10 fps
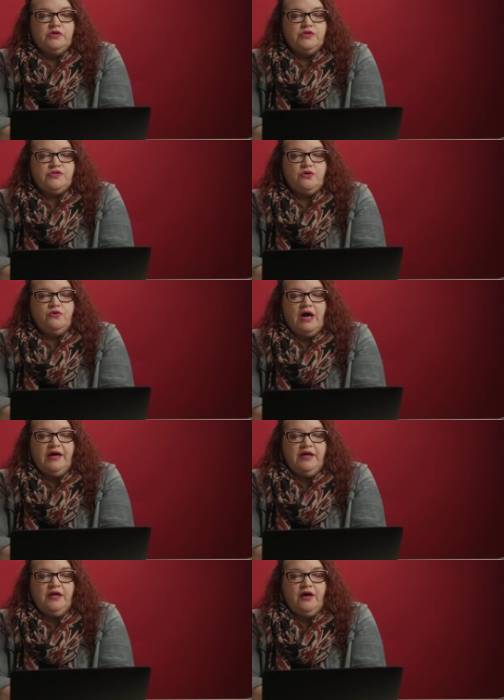so
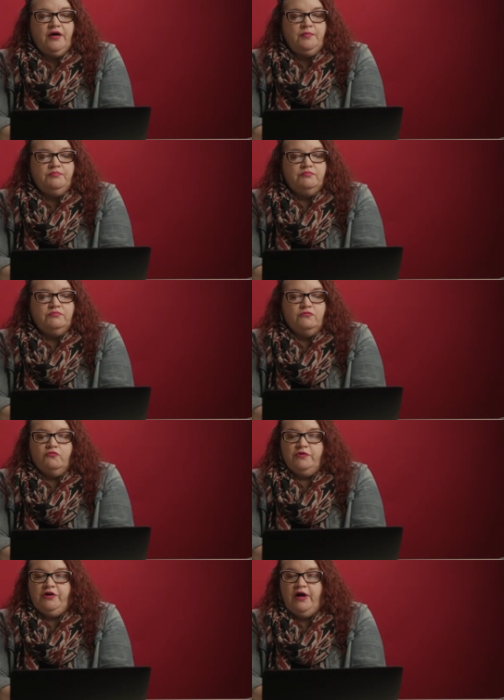
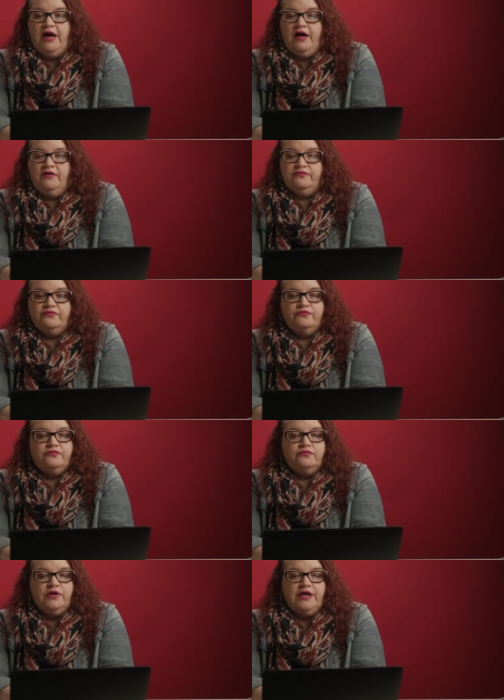we don't have,
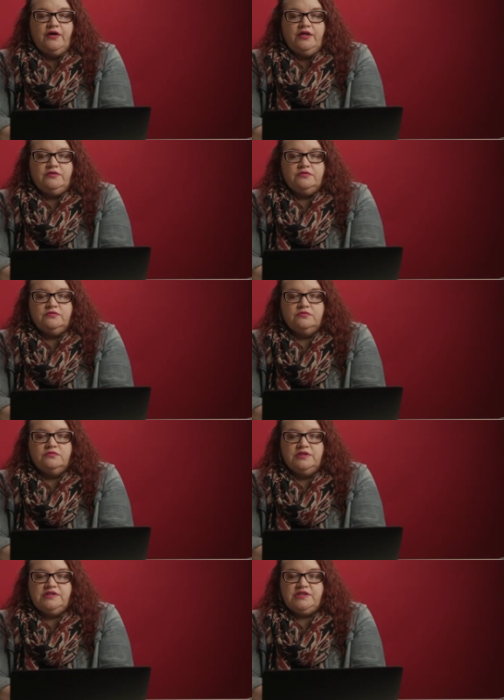hang on,
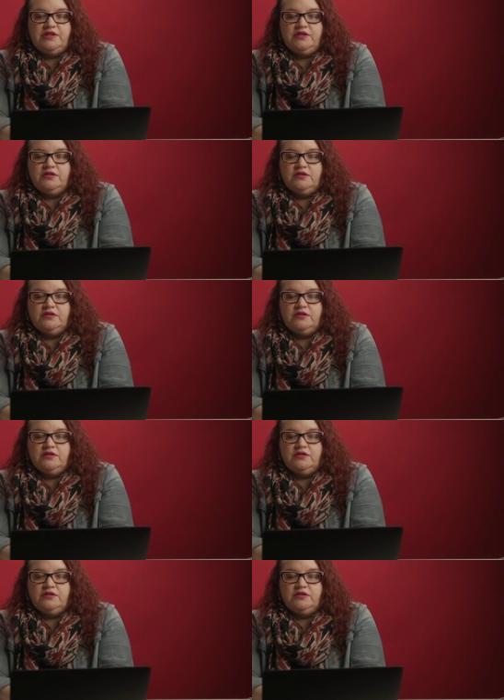let's see.